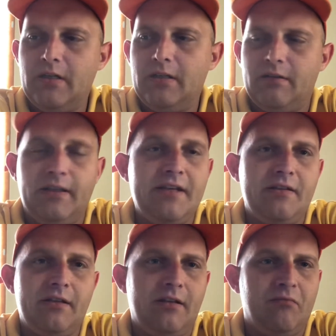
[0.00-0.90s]

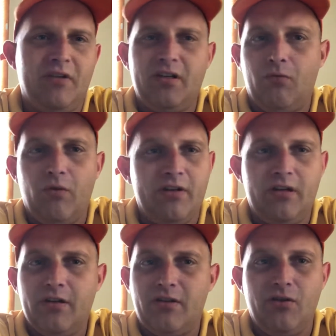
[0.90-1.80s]
Leasing can be a 1
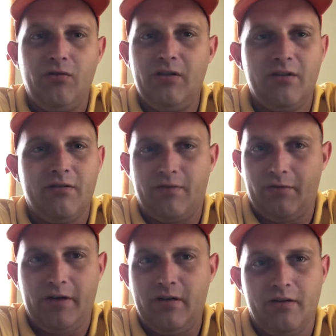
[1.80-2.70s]
year, 2 year,
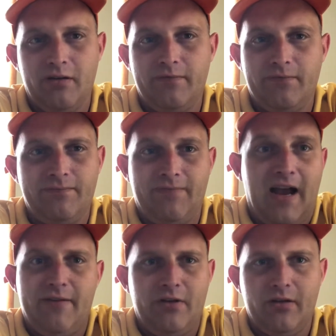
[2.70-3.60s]
3 year,
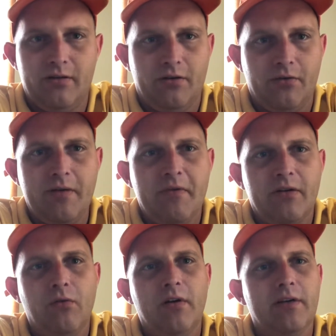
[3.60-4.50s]
5 year agreement or
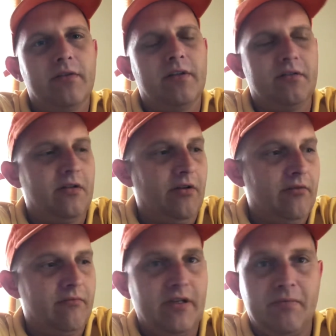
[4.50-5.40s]
whatever.
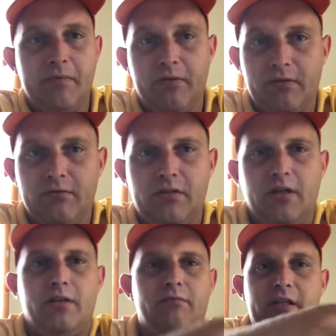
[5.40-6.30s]
These people,
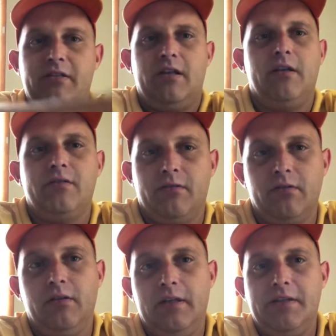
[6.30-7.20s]
these tenants are going
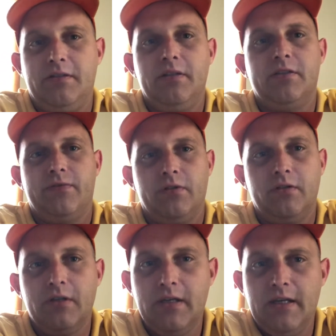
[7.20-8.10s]
to lease this for
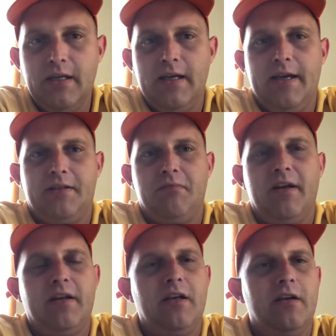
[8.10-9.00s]
X
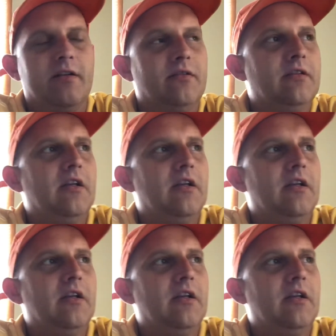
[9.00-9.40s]
amount of years.